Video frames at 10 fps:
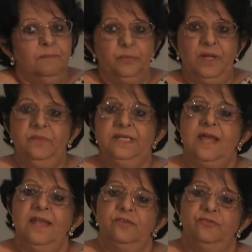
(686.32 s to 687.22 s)
But when we
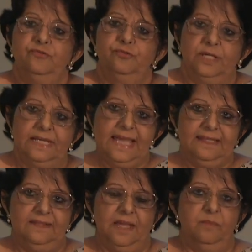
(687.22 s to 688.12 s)
try to
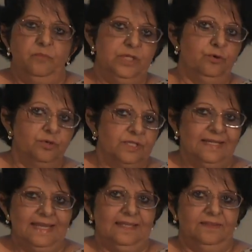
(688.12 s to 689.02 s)
connect them, we don't
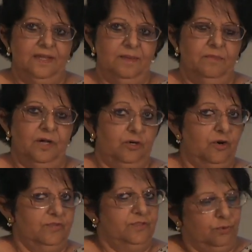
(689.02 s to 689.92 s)
connect them
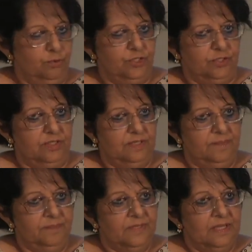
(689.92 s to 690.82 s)
across the ocean.
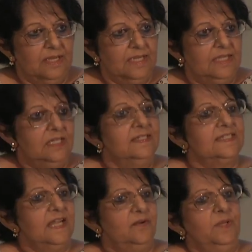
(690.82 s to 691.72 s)

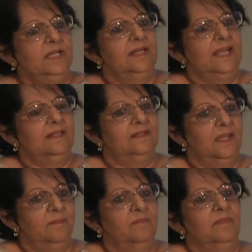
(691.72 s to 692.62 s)
Instead, we connect
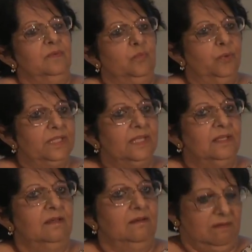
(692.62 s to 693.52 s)
them
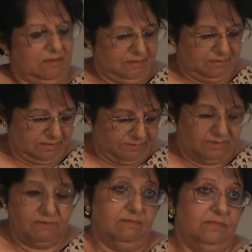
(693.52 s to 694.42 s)
within uh,
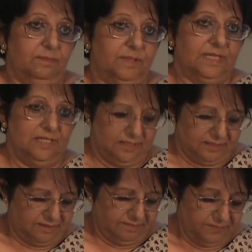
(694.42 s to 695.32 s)
the
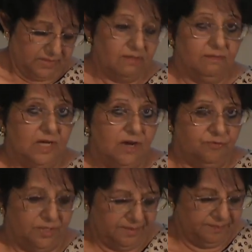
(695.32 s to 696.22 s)
particular
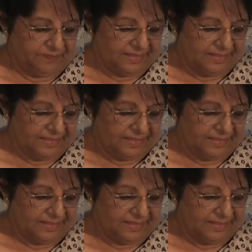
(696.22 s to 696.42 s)
country.